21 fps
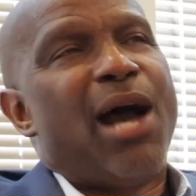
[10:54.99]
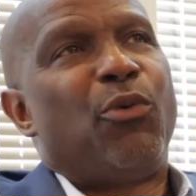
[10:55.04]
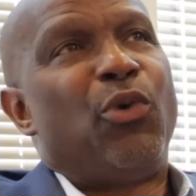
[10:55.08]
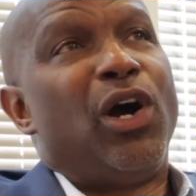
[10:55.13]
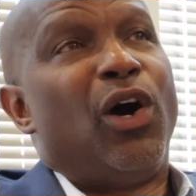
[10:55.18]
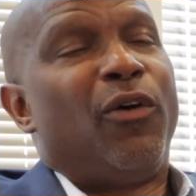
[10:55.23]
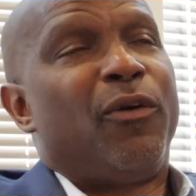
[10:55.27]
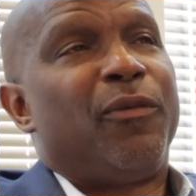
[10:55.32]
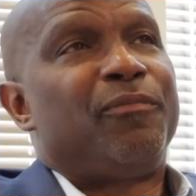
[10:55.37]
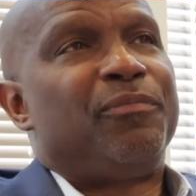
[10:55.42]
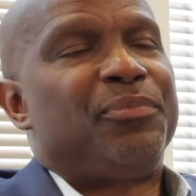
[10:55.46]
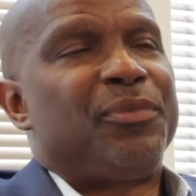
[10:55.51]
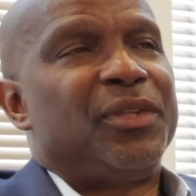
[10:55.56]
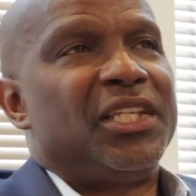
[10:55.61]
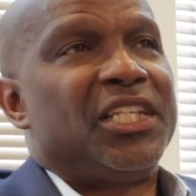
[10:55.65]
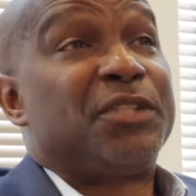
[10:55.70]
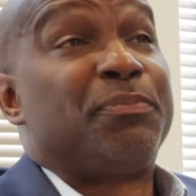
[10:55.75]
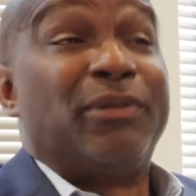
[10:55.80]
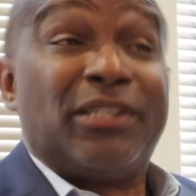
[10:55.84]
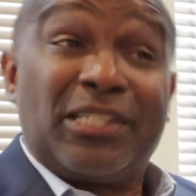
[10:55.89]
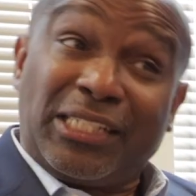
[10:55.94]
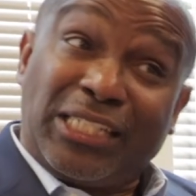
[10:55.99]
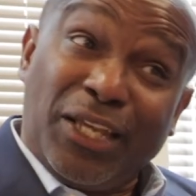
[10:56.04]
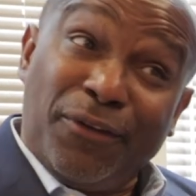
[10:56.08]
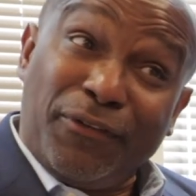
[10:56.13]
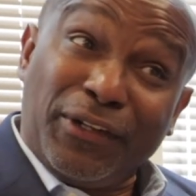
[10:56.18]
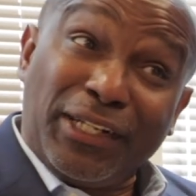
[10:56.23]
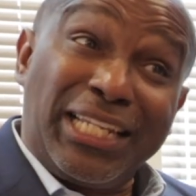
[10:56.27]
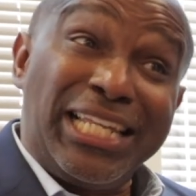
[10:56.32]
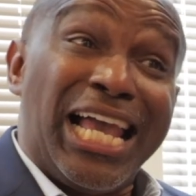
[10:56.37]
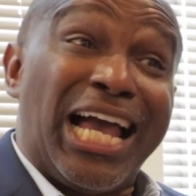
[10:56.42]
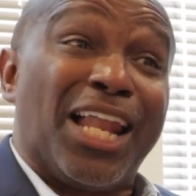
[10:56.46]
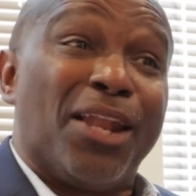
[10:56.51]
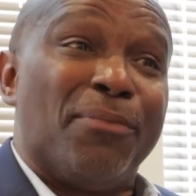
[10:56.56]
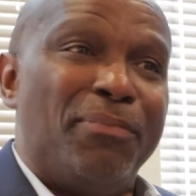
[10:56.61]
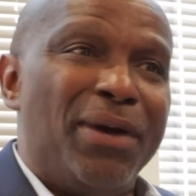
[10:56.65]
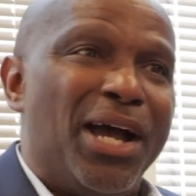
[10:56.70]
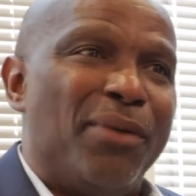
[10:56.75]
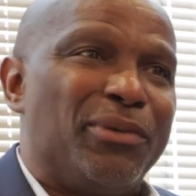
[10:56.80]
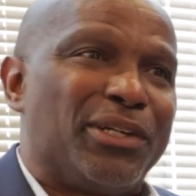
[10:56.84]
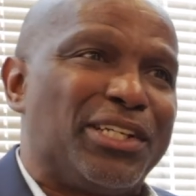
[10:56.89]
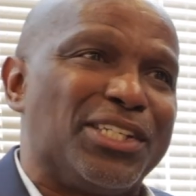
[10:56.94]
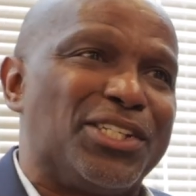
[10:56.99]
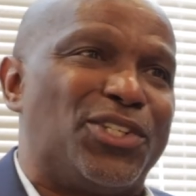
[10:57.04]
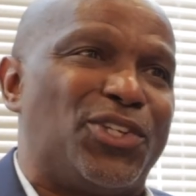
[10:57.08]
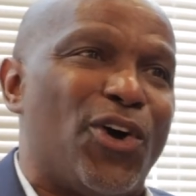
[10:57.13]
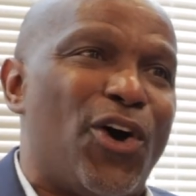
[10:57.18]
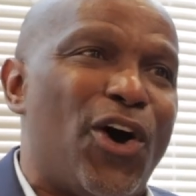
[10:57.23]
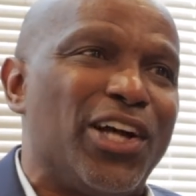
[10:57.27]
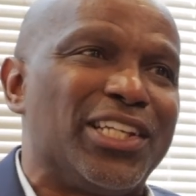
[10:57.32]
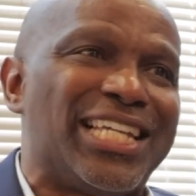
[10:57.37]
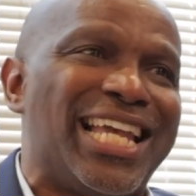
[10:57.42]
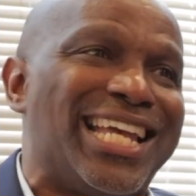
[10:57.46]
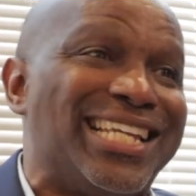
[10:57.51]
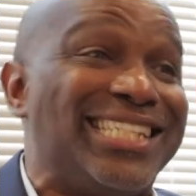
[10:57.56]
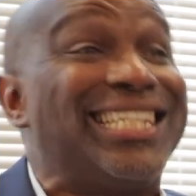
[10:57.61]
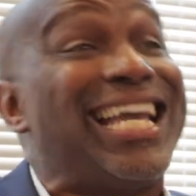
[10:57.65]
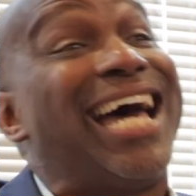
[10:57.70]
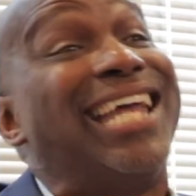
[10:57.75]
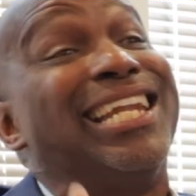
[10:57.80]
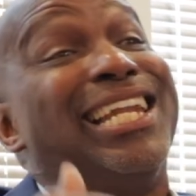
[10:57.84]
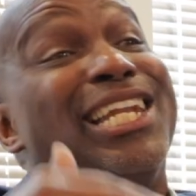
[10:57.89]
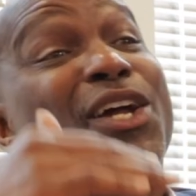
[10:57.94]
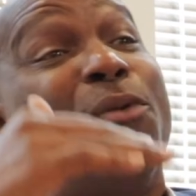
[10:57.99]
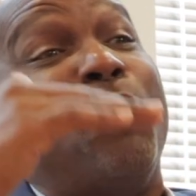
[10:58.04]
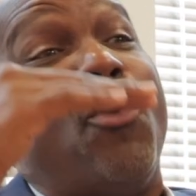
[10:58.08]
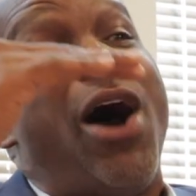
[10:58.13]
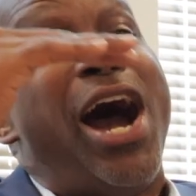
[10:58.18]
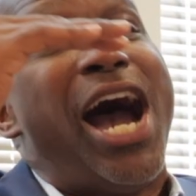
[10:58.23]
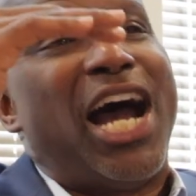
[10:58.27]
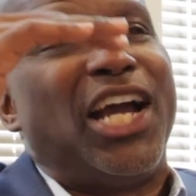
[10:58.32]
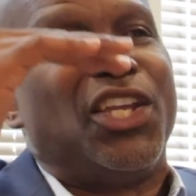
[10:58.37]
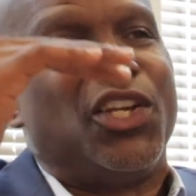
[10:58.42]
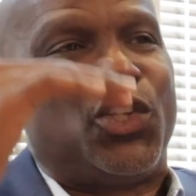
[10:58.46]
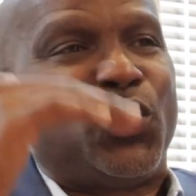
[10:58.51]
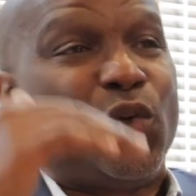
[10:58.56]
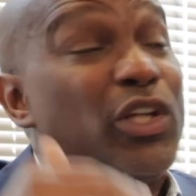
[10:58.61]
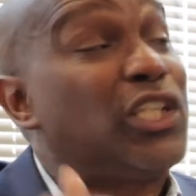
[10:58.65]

Well, specifically Alabama, because Georgia has gotten a little more higher too.